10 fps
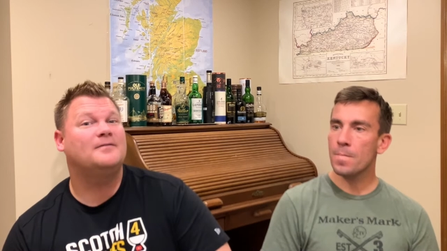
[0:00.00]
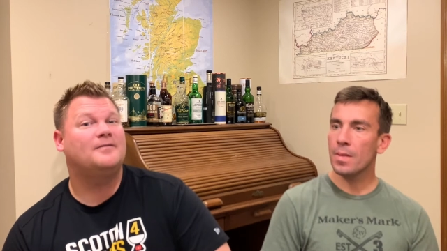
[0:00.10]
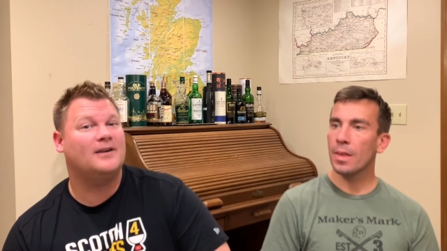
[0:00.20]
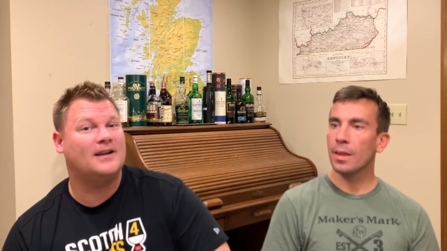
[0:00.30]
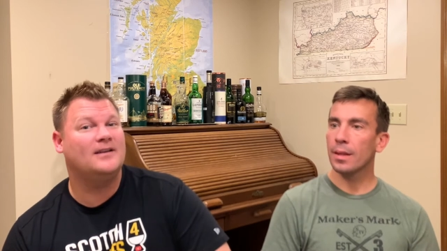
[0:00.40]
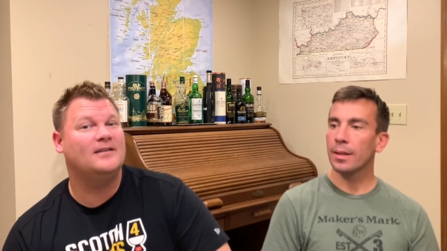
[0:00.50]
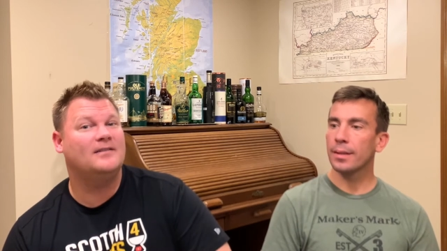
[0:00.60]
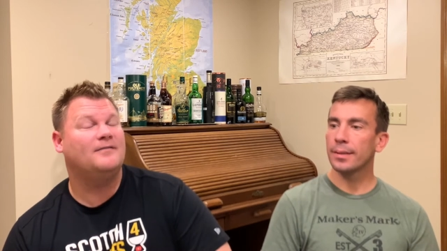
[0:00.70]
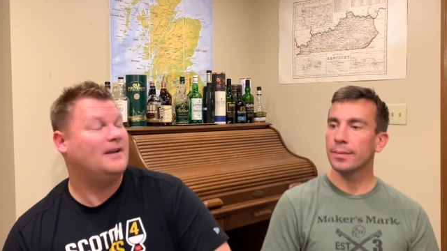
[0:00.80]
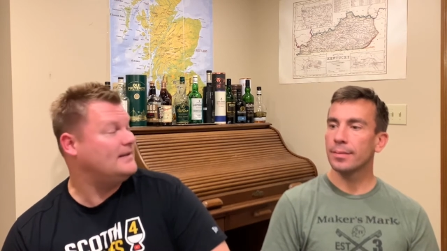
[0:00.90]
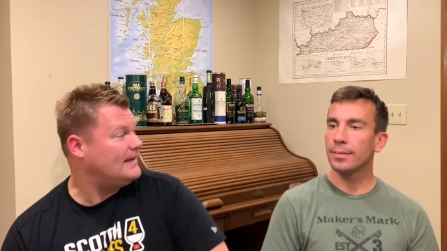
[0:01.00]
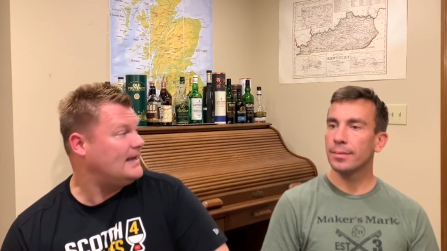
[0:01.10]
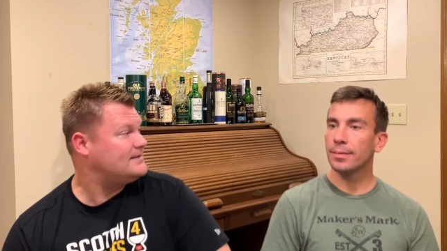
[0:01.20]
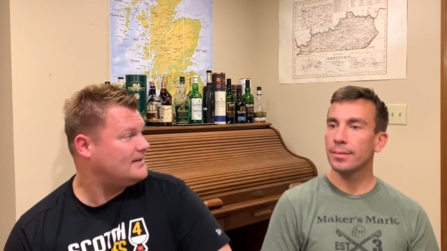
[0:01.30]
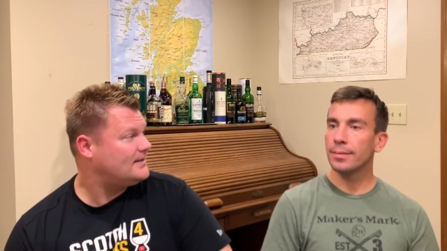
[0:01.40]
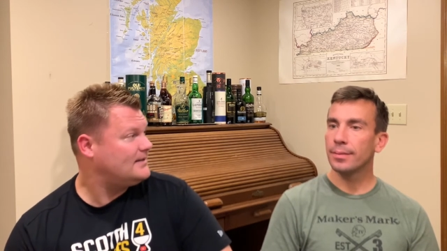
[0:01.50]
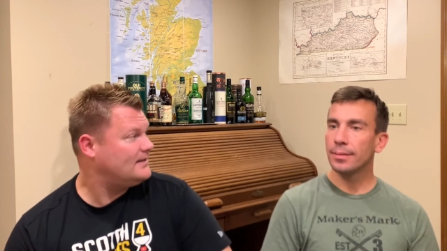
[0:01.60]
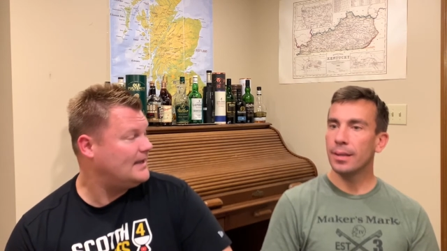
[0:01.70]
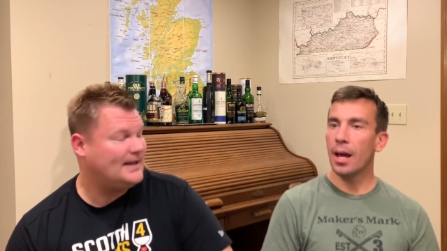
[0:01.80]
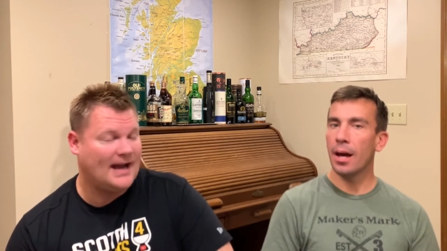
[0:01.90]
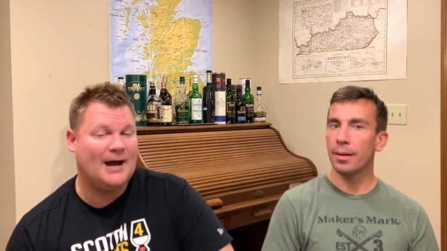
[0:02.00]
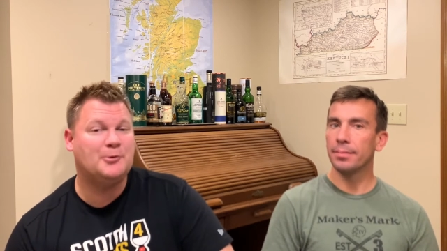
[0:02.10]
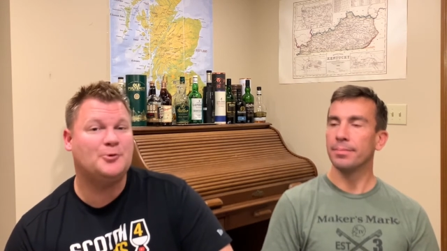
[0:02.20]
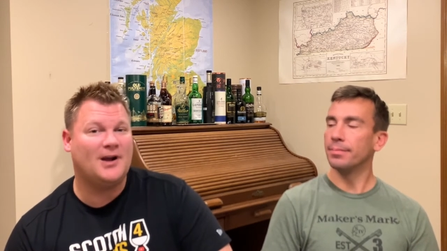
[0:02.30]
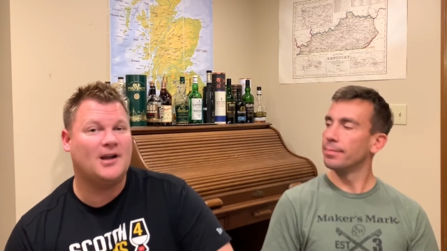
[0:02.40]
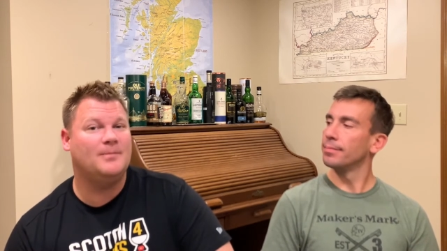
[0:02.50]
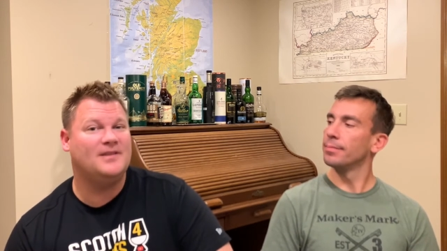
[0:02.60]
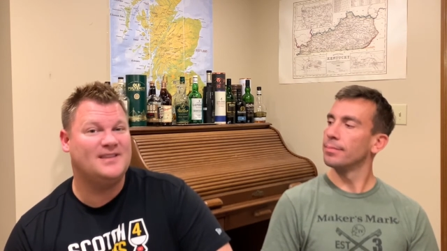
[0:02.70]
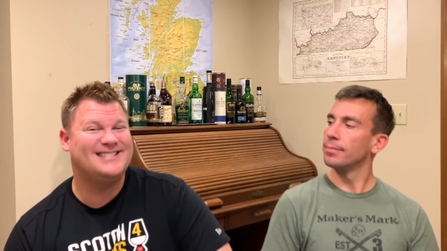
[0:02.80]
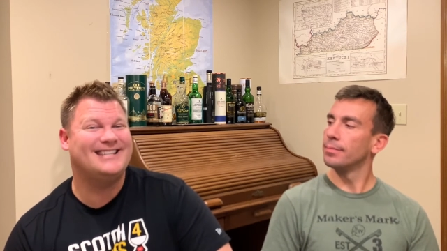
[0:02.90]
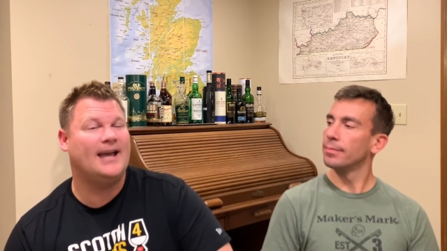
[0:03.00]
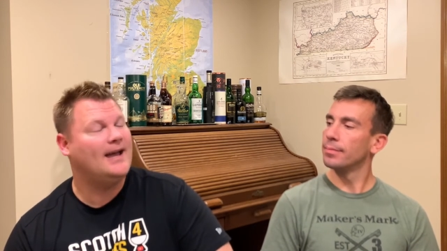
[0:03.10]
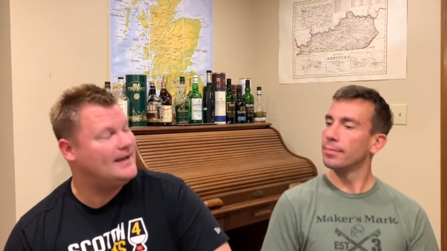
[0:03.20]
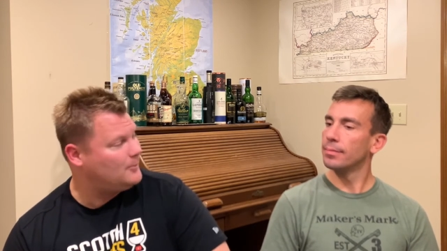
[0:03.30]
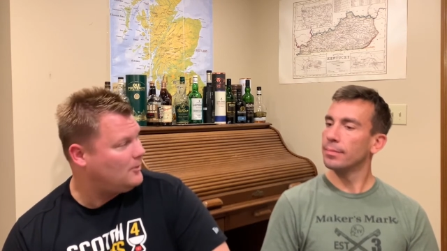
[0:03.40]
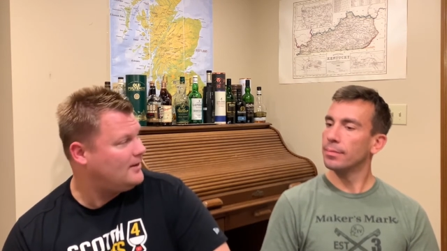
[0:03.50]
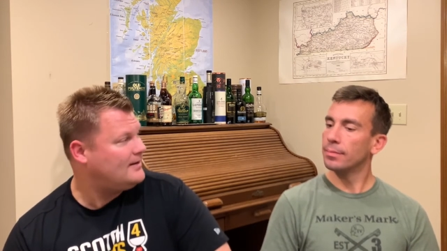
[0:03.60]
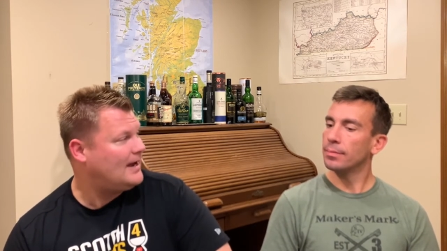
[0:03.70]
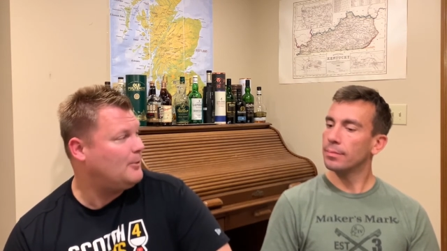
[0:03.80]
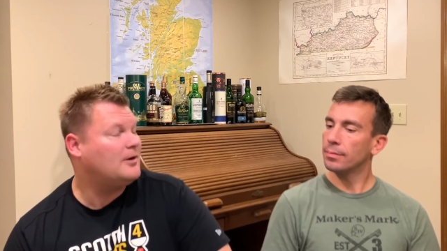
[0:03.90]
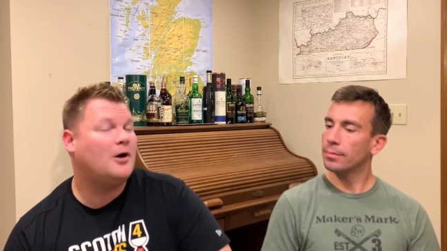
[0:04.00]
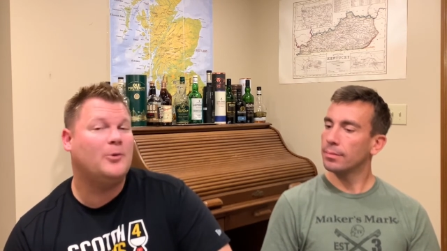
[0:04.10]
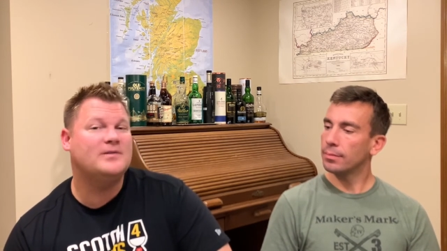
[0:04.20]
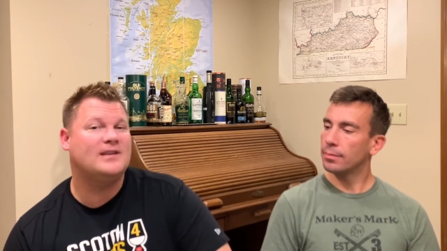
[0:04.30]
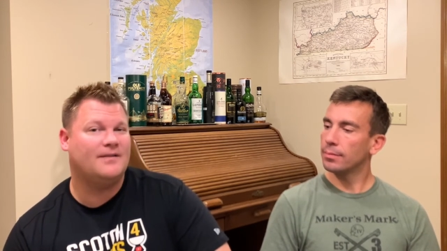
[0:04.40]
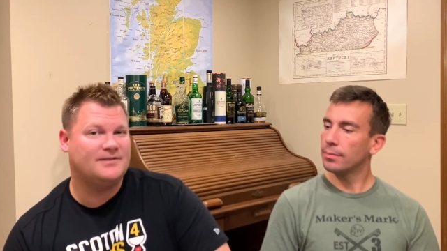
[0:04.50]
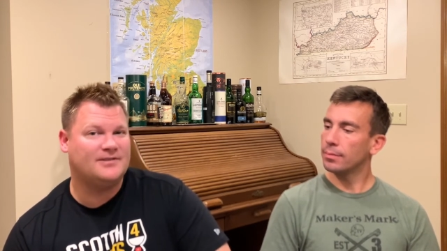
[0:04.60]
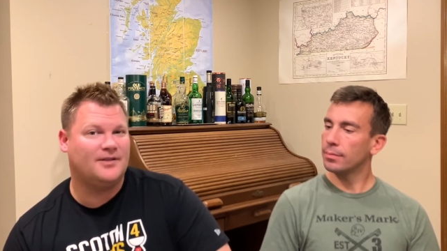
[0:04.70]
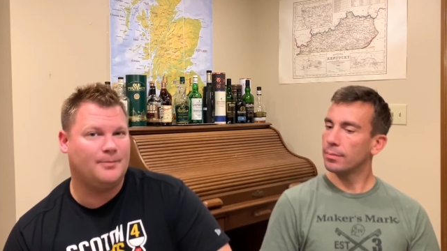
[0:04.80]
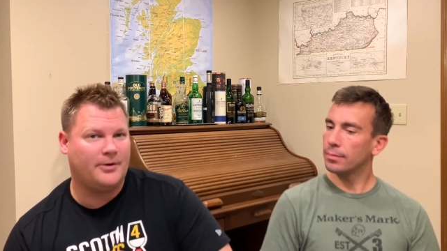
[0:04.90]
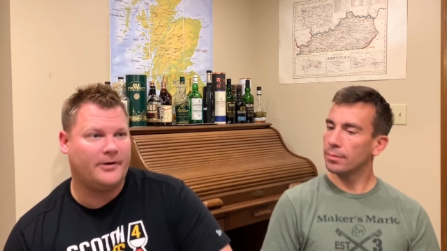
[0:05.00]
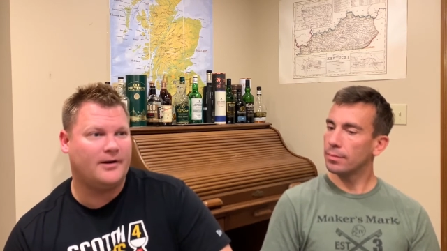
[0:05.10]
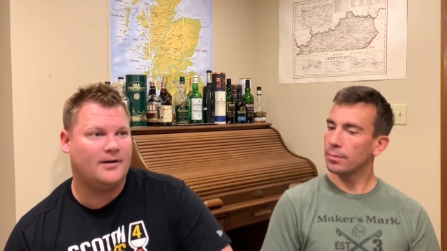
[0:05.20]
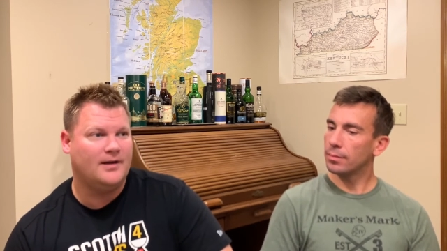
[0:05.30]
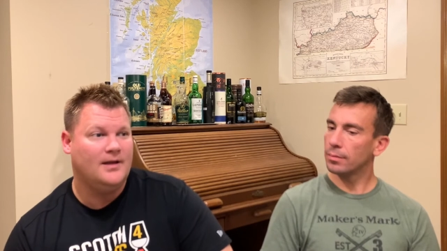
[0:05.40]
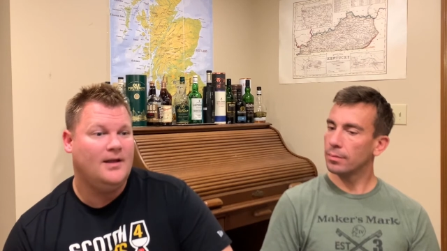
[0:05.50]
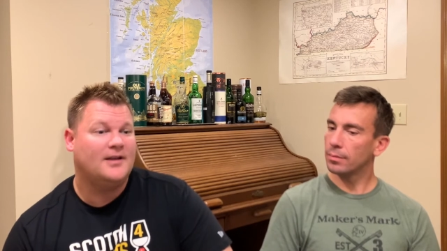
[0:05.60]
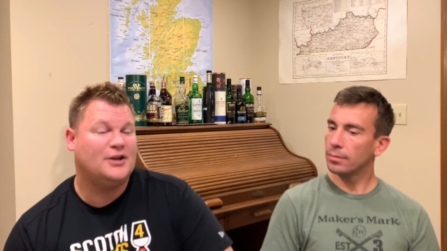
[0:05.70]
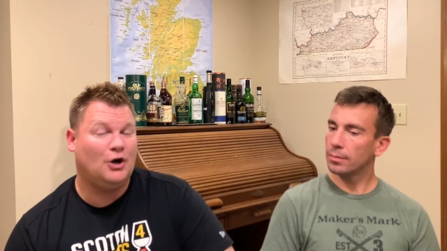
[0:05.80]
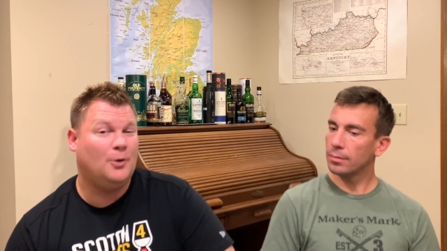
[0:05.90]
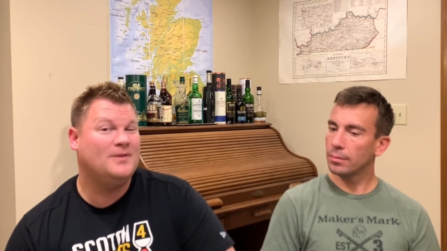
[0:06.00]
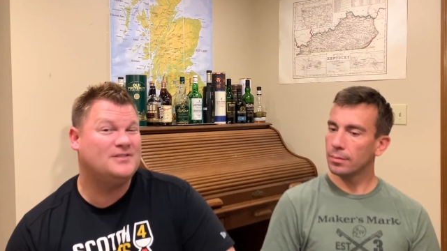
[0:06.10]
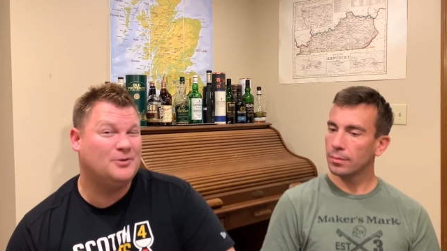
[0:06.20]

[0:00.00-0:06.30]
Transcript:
Speaker 1: freaking fantastic. And yeah. I would recommend this to anyone. I would always have this on the bar. Kilchoman's